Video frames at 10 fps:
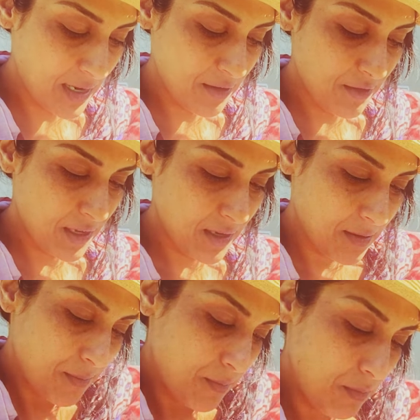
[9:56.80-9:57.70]
kind of like
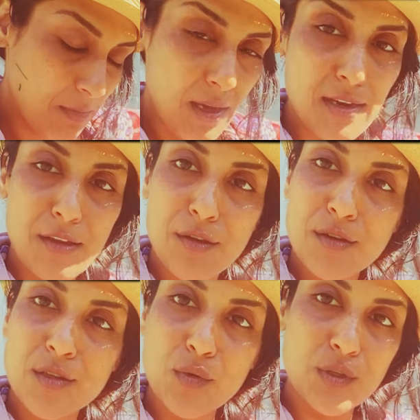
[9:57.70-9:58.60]

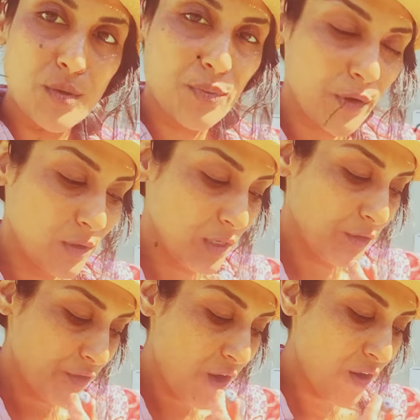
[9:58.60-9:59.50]
another source of
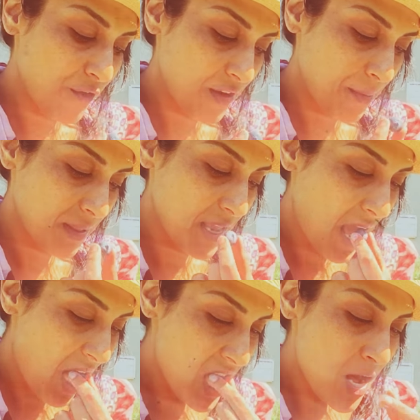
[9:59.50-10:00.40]
protein for our family.
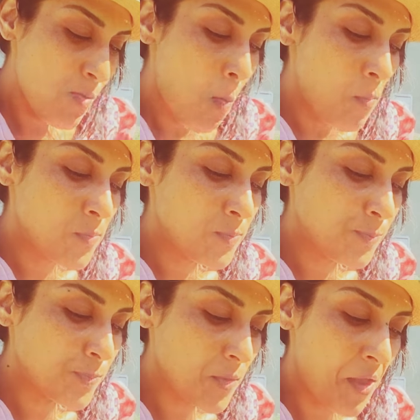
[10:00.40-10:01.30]

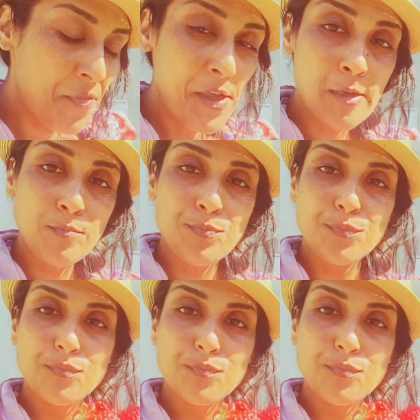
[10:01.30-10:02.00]
And then